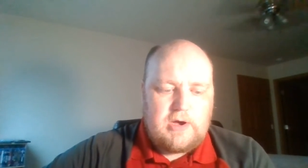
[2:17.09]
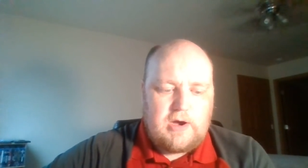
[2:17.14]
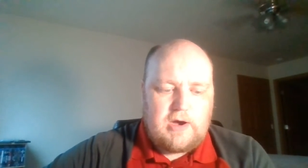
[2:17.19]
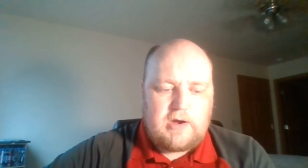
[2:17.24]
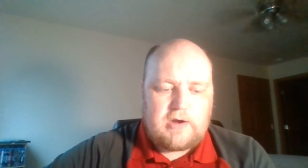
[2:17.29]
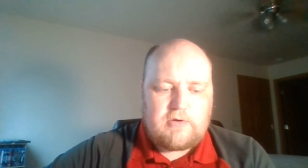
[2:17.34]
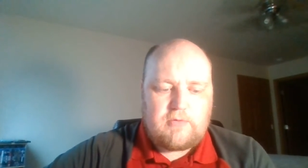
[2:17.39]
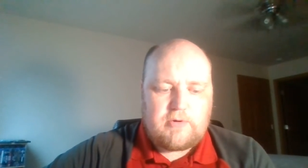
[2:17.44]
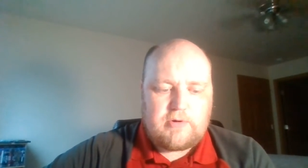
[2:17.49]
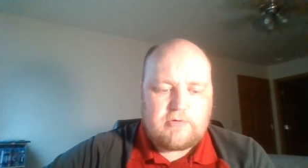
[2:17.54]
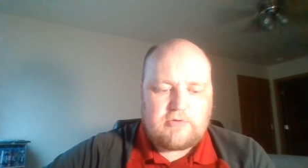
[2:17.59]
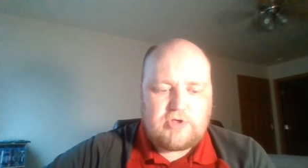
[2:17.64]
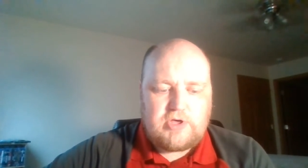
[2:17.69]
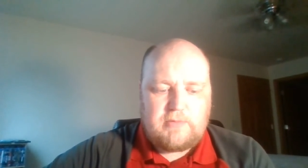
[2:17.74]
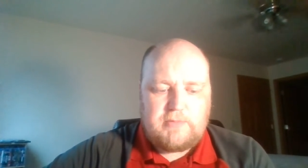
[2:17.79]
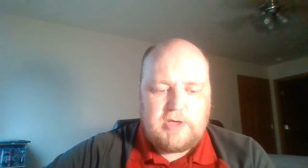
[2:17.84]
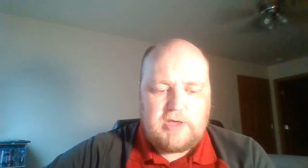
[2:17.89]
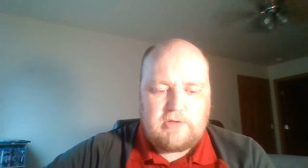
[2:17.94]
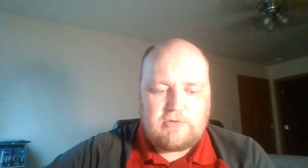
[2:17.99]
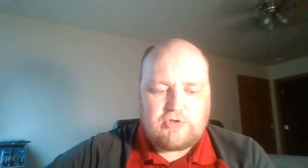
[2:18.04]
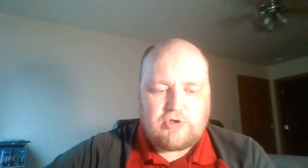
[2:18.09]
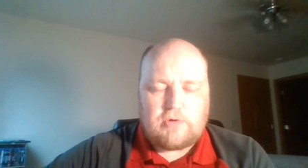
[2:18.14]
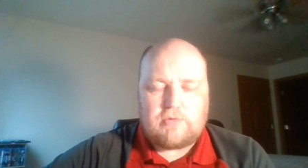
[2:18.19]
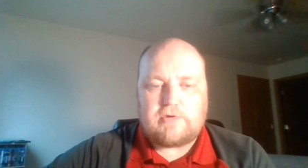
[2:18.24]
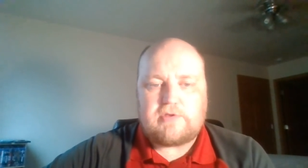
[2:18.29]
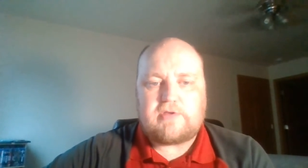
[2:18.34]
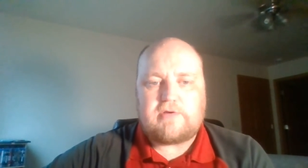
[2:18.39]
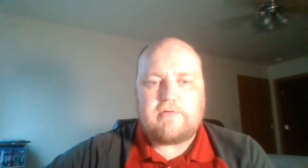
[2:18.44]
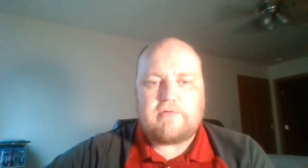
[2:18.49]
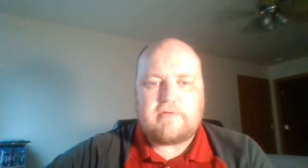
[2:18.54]
awkward Jimmy, and
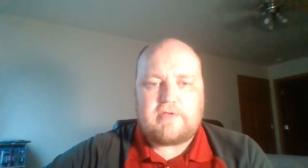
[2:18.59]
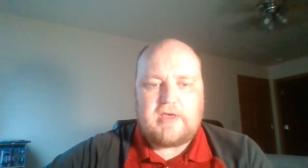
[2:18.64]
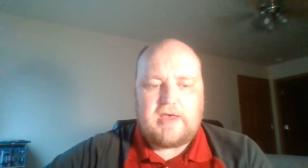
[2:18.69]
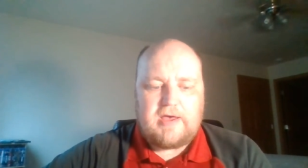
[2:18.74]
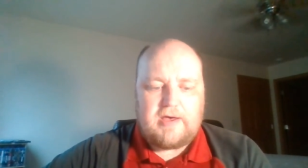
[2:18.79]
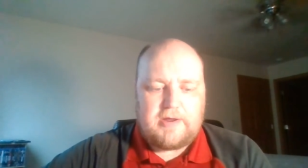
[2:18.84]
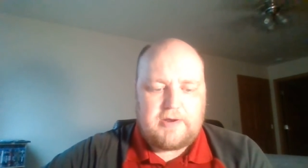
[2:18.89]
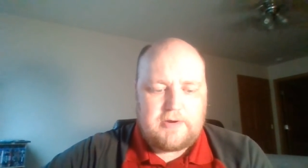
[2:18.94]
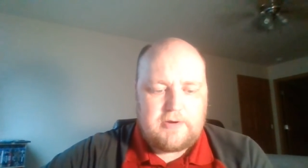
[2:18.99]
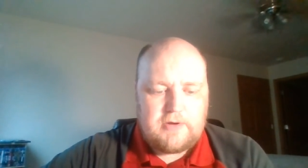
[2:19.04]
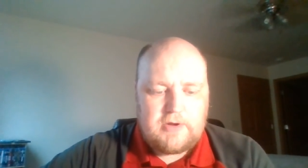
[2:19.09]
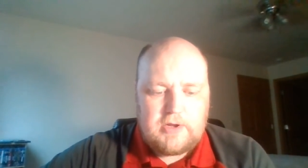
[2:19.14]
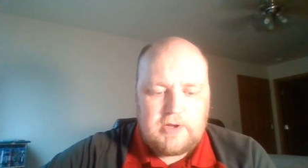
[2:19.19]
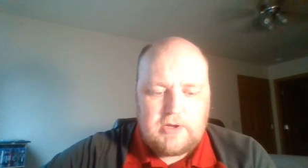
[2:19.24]
jokester Ted.